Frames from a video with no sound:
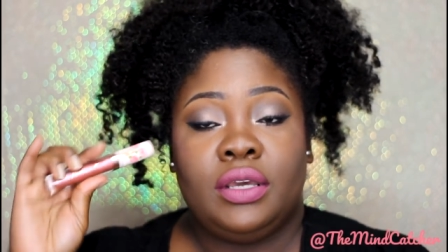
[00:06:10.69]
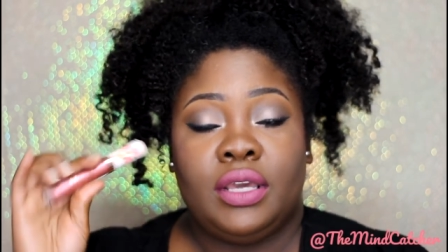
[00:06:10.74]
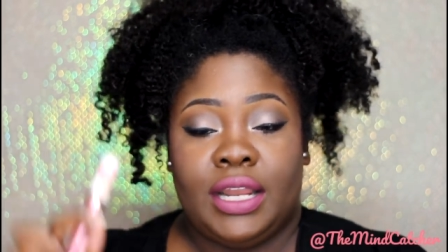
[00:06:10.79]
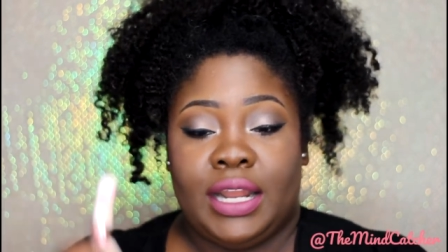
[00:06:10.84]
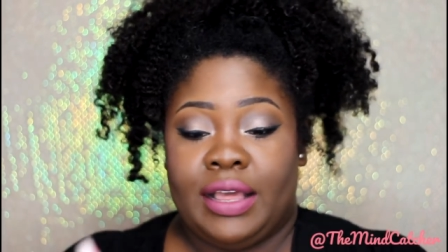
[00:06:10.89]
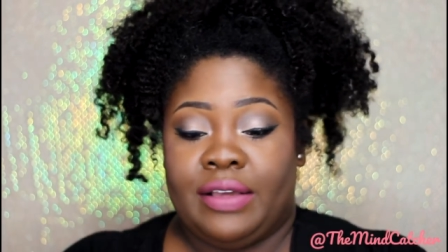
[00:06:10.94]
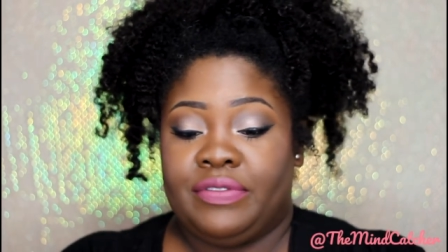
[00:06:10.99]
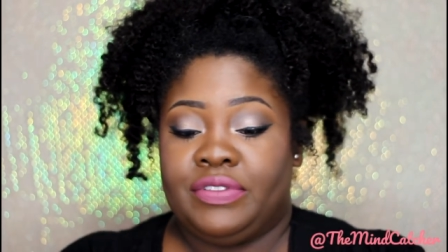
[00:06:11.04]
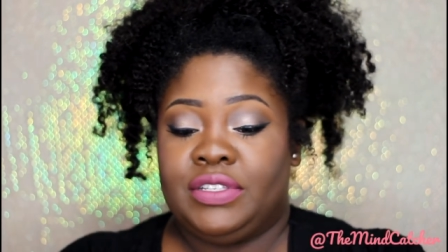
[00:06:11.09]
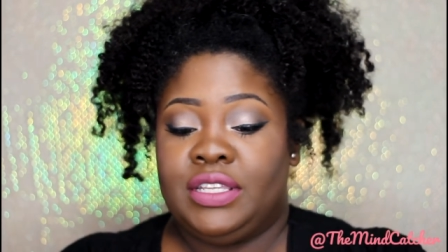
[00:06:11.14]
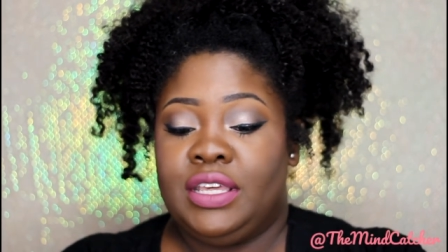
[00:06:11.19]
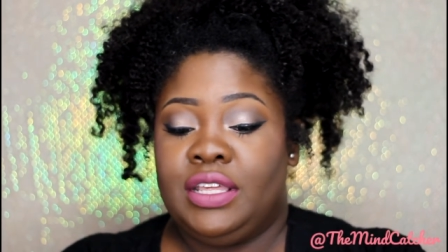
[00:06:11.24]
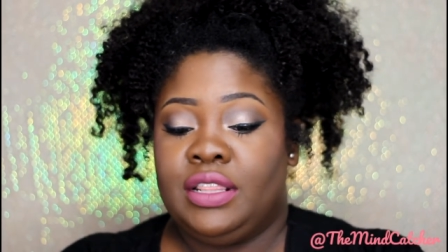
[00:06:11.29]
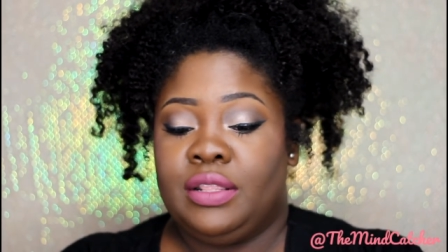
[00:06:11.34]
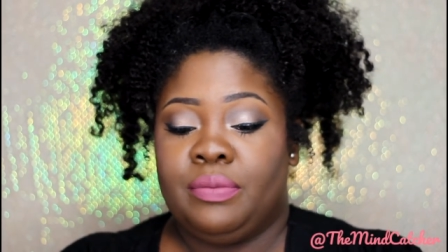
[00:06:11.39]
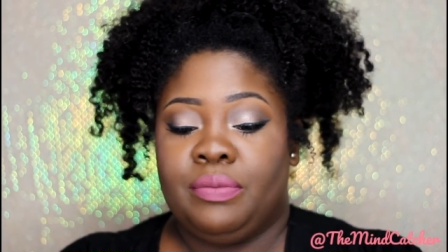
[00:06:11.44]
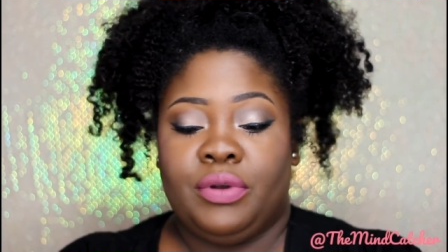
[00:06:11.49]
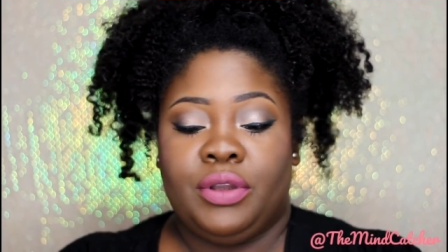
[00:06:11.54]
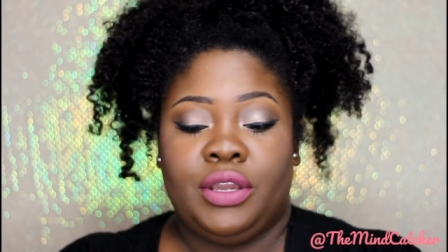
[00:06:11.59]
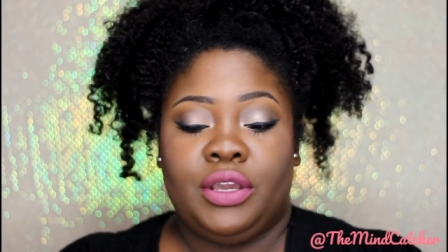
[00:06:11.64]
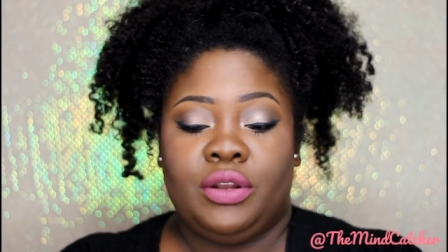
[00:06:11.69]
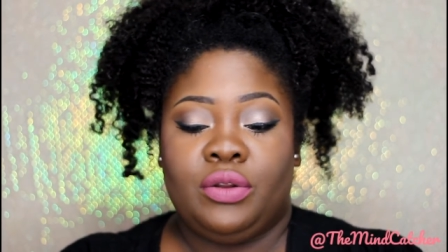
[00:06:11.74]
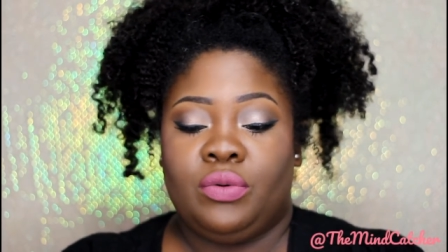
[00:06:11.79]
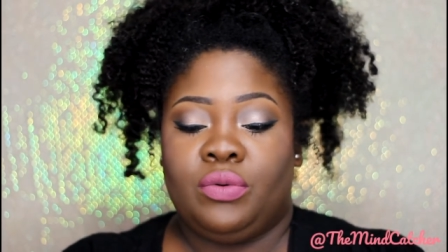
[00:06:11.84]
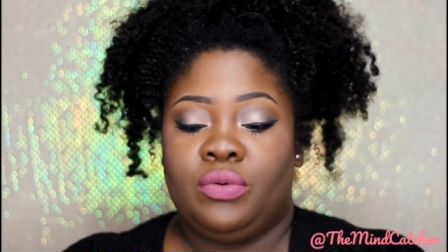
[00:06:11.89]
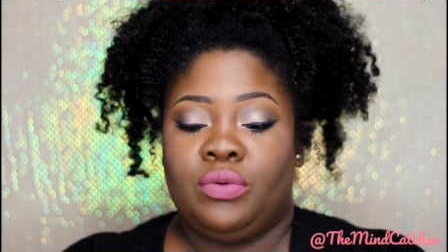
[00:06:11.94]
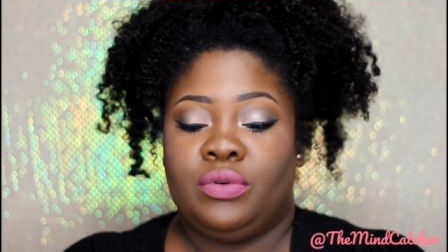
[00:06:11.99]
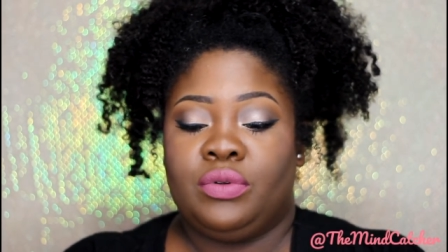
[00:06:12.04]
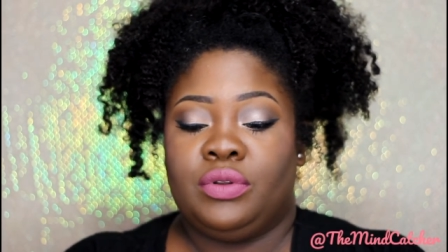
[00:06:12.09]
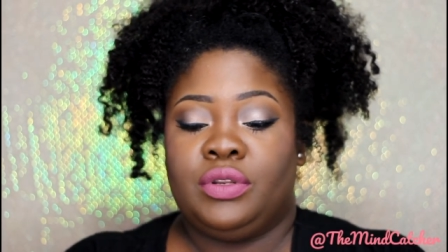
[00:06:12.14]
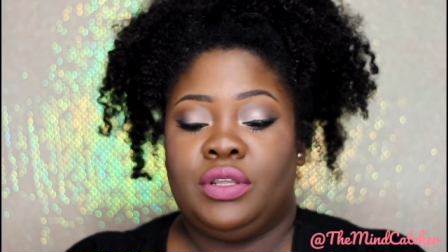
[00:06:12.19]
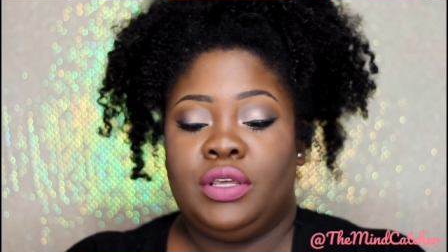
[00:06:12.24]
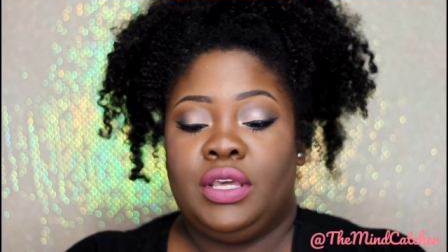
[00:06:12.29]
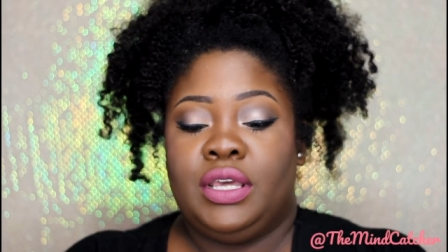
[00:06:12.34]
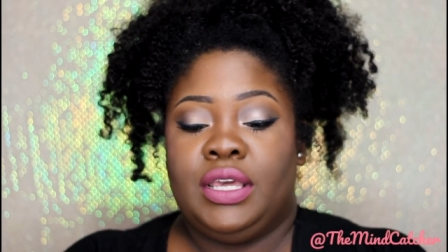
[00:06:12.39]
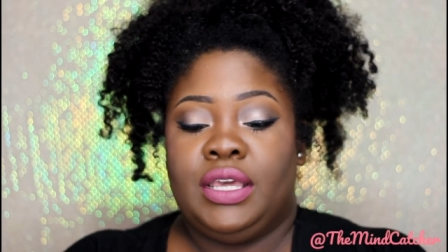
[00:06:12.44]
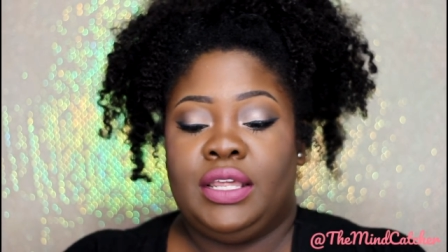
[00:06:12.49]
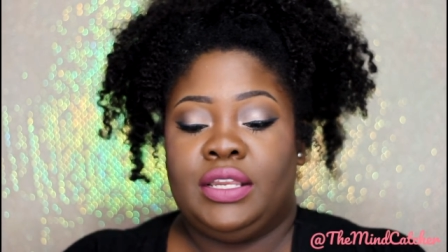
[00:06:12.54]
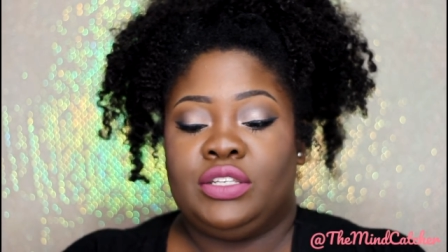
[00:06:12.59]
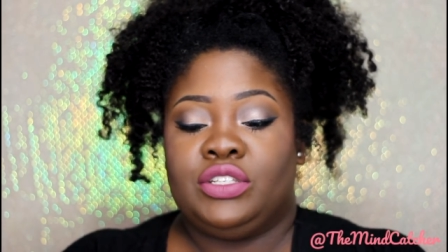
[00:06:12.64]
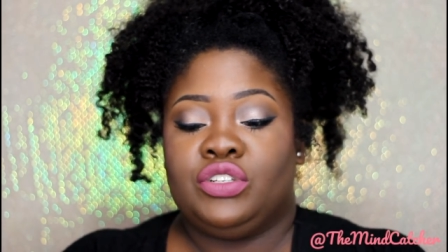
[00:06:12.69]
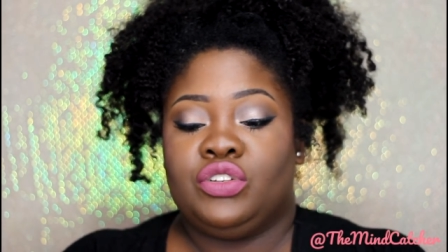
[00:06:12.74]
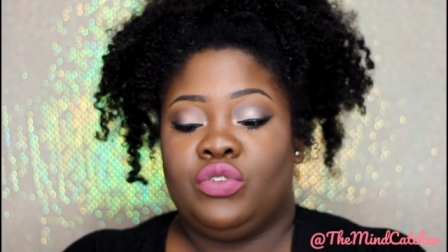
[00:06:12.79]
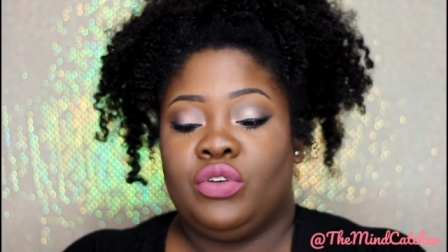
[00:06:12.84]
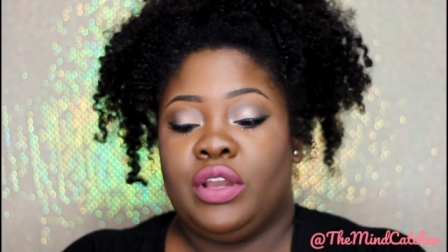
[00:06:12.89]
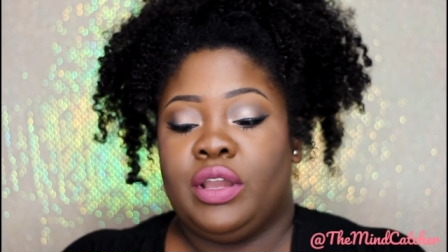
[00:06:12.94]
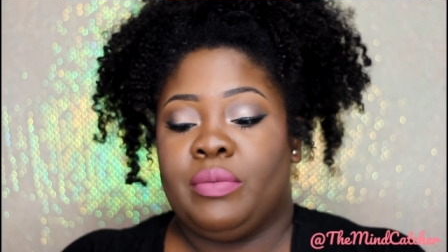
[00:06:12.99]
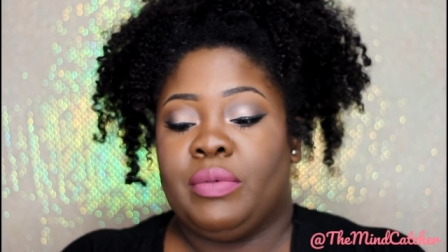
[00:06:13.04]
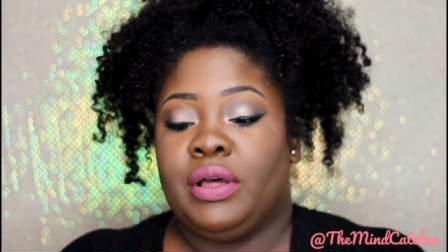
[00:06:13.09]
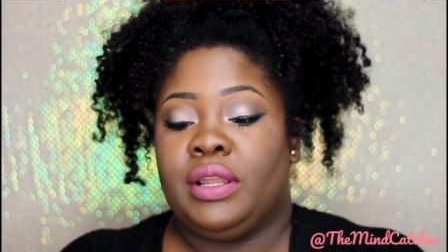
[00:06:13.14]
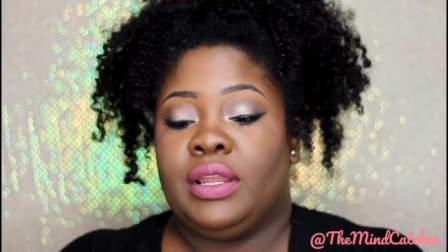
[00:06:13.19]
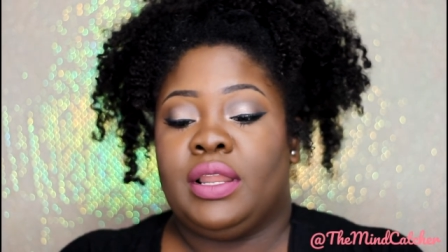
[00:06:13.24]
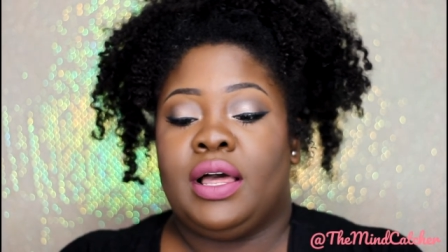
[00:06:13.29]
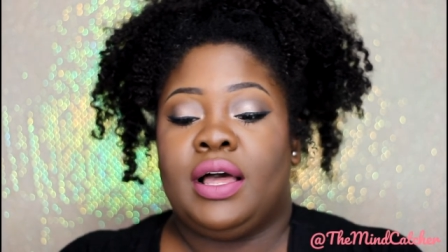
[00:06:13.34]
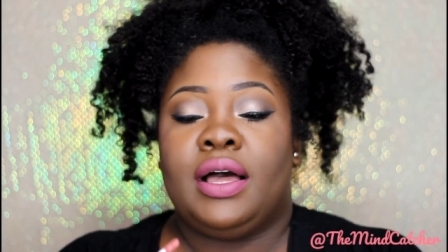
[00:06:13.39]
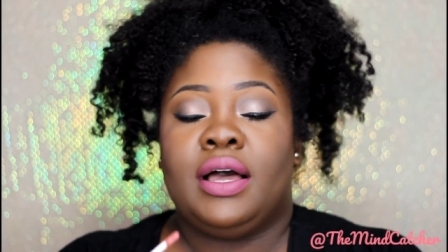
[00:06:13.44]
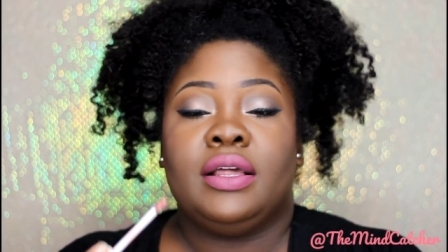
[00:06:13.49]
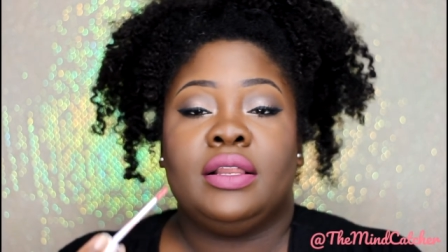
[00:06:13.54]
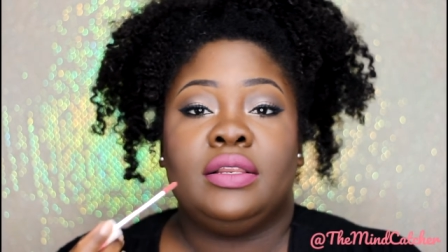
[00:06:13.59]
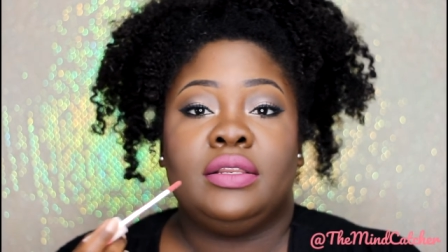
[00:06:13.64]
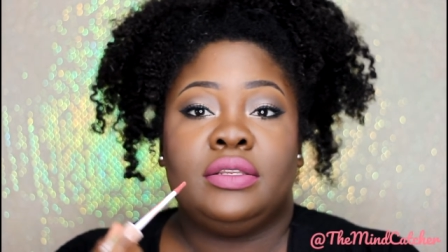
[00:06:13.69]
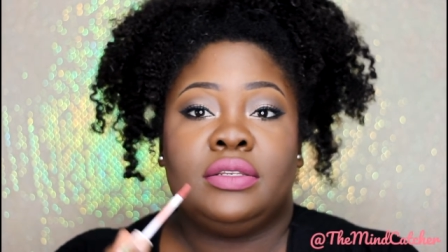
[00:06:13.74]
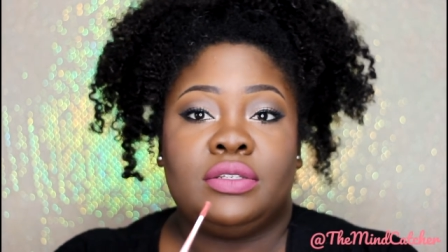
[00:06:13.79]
and i've seen the brand on instagram a lot